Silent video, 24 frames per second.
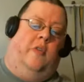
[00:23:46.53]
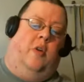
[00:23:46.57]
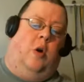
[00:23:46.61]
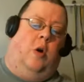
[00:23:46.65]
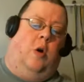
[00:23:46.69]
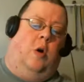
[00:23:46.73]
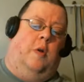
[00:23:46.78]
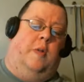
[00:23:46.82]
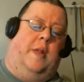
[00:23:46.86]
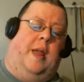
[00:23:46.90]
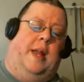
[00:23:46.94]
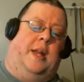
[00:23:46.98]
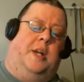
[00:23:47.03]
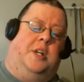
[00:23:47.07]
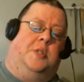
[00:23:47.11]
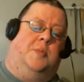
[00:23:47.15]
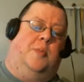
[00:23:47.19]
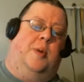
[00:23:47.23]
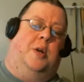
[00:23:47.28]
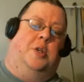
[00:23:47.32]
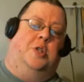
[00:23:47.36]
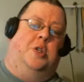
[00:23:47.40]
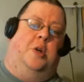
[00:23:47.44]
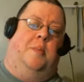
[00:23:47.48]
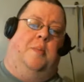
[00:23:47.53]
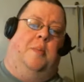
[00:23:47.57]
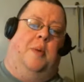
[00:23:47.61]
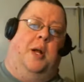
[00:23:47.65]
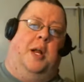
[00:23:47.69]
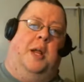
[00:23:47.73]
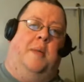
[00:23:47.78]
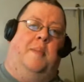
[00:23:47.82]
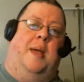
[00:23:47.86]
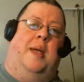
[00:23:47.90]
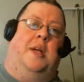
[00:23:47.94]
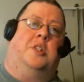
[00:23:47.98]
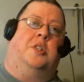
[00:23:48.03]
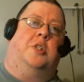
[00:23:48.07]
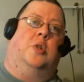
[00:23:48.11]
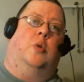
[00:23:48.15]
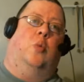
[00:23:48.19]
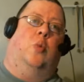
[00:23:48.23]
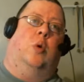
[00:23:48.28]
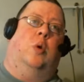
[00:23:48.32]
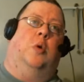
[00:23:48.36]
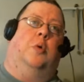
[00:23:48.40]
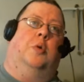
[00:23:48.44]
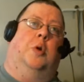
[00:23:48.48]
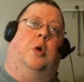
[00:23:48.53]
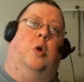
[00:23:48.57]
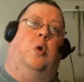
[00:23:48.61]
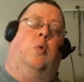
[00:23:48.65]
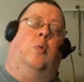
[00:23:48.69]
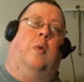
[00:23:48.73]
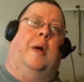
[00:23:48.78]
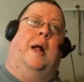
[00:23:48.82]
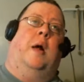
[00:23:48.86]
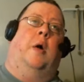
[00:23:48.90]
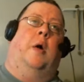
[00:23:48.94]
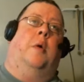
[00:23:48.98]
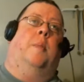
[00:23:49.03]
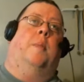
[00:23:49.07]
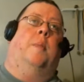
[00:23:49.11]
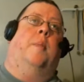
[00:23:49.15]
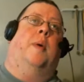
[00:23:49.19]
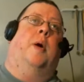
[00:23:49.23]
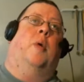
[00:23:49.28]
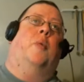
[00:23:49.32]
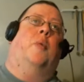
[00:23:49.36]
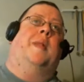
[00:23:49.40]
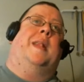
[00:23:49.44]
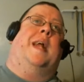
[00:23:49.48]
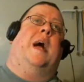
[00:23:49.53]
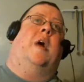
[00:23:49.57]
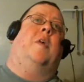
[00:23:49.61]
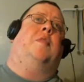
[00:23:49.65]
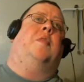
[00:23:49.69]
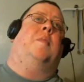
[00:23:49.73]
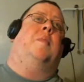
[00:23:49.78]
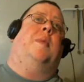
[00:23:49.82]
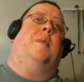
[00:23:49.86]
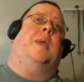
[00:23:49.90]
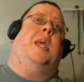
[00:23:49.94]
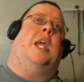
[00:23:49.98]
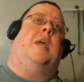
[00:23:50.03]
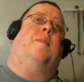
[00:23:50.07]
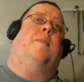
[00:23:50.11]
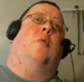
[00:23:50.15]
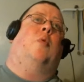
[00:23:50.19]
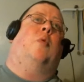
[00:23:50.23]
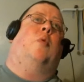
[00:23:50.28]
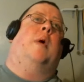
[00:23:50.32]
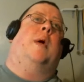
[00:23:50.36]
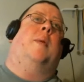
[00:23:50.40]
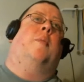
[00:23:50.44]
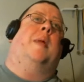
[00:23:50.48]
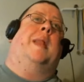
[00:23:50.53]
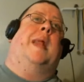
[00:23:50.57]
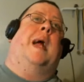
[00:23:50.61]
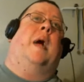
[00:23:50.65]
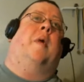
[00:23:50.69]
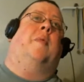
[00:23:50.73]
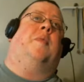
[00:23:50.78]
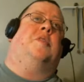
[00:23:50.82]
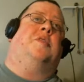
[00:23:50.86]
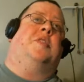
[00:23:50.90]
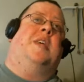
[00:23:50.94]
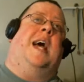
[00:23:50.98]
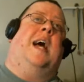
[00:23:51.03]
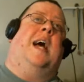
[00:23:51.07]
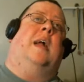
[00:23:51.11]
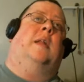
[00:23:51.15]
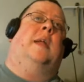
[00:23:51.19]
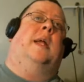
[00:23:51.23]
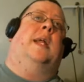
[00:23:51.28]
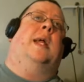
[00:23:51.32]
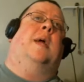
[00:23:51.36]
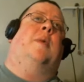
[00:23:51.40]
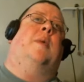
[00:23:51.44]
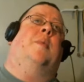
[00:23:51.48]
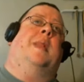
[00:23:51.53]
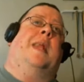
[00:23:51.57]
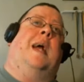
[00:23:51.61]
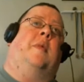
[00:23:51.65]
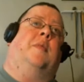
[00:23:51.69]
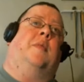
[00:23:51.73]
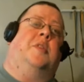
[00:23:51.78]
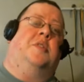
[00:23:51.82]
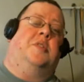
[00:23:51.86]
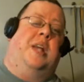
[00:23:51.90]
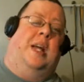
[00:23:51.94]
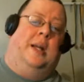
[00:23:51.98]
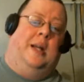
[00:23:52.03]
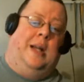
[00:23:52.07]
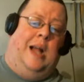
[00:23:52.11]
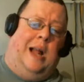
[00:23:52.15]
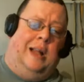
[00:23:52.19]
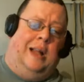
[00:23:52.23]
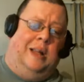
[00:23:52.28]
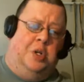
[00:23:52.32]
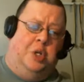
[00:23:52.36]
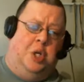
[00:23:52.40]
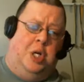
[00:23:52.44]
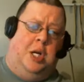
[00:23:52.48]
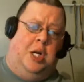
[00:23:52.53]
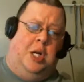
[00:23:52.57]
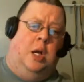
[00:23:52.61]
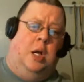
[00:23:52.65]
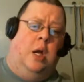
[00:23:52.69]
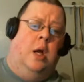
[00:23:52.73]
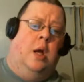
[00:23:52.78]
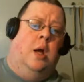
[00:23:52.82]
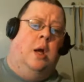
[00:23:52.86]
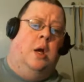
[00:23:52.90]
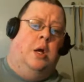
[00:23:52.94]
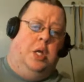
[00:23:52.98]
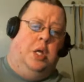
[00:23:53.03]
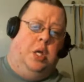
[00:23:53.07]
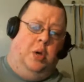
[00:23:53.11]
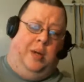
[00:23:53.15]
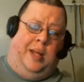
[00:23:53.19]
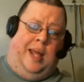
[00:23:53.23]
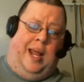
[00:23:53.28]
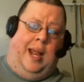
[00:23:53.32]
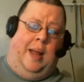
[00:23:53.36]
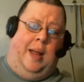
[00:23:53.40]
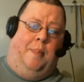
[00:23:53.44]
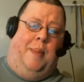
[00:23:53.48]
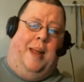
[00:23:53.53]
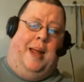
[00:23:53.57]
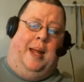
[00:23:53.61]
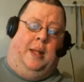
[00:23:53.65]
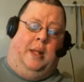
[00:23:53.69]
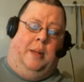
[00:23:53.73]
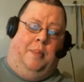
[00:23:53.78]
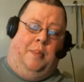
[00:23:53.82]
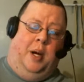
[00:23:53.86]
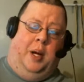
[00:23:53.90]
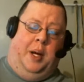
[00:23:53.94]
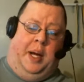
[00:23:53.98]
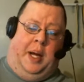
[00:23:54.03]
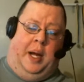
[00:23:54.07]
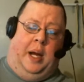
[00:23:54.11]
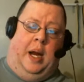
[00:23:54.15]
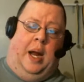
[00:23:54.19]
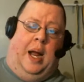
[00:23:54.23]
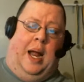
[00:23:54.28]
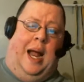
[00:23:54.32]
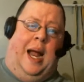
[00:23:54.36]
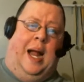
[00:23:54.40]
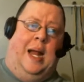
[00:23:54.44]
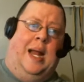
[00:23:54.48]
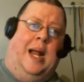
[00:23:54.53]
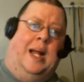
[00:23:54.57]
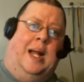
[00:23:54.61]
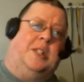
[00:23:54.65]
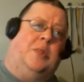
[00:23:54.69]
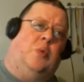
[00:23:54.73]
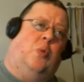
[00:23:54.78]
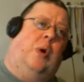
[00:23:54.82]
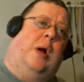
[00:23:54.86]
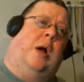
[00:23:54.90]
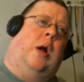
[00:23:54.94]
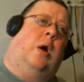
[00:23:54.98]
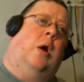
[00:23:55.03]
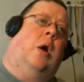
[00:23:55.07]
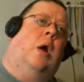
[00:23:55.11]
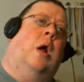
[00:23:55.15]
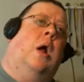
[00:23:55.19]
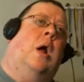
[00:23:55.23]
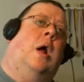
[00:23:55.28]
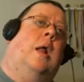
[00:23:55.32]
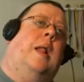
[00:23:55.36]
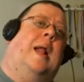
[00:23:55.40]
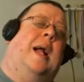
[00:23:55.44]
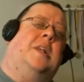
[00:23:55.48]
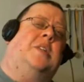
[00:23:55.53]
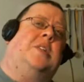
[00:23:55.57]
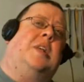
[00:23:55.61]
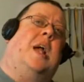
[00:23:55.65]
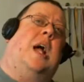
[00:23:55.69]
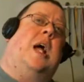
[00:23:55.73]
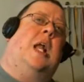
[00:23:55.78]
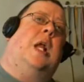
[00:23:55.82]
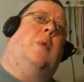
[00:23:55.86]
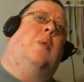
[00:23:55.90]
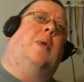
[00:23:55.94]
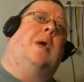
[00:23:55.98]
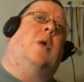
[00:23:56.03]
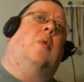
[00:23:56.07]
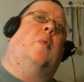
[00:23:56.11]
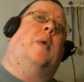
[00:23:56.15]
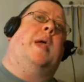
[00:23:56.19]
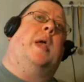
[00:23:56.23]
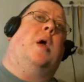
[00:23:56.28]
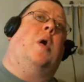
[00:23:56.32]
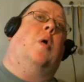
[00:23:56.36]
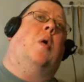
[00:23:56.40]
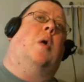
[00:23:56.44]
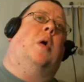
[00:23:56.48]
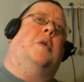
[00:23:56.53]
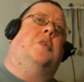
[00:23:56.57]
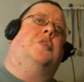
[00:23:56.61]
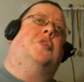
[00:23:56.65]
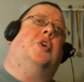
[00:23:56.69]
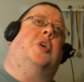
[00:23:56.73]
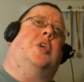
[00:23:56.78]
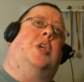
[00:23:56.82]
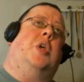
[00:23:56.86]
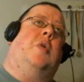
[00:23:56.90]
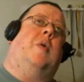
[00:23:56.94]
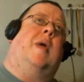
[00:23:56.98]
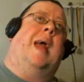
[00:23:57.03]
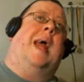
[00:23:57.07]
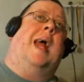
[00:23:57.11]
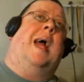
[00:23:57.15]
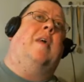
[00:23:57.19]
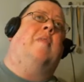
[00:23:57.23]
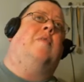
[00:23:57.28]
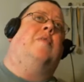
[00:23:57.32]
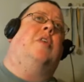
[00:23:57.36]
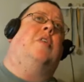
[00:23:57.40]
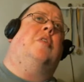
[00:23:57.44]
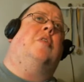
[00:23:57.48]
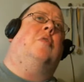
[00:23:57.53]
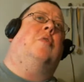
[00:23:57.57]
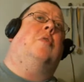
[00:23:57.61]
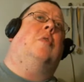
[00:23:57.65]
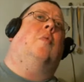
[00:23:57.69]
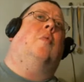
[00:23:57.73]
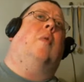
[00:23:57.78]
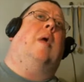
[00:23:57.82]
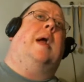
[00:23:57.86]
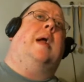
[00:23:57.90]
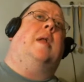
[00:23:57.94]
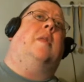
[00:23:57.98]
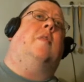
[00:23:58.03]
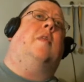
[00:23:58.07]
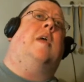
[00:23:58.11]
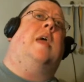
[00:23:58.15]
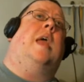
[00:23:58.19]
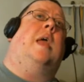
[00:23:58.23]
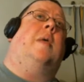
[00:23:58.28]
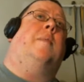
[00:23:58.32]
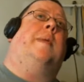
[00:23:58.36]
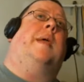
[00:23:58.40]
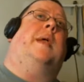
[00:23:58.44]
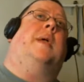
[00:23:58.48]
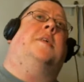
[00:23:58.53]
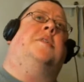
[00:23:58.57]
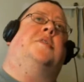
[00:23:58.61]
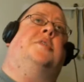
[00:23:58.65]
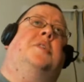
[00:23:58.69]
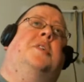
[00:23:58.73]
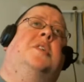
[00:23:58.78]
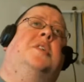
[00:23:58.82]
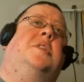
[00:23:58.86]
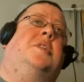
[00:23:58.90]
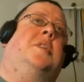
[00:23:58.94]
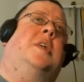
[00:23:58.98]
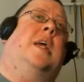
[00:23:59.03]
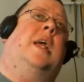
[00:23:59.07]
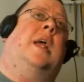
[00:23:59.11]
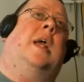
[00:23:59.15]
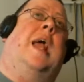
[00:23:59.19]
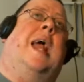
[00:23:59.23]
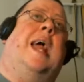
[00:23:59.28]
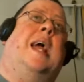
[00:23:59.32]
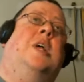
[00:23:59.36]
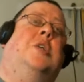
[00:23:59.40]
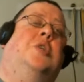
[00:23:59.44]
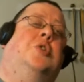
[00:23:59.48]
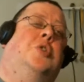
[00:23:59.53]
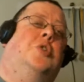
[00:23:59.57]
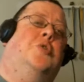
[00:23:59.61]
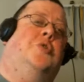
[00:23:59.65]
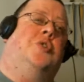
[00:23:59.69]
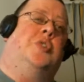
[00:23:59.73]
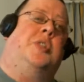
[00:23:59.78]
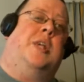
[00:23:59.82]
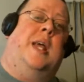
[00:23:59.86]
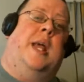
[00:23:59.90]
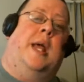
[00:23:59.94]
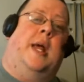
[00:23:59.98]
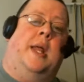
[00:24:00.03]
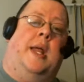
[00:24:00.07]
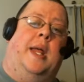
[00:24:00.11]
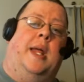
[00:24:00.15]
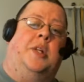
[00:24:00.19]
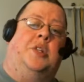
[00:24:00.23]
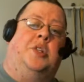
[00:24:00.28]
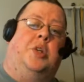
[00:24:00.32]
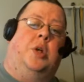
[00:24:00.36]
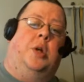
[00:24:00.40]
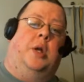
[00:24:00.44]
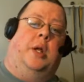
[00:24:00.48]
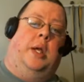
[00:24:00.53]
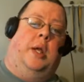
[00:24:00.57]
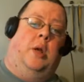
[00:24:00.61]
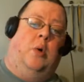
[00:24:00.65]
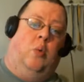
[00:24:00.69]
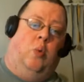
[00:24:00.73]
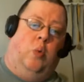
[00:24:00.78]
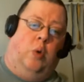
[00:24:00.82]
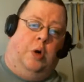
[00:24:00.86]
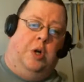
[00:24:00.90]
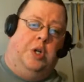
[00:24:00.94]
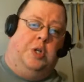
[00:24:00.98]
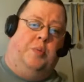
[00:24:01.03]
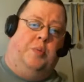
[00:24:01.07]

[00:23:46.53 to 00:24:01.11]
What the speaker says: heard that expression, money makes the world go round. But without the people and without the talent and without the technology, you can't make the money. And that's kind of where we are. So you have to do the right thing, because this thing, as you said, it's going to get worse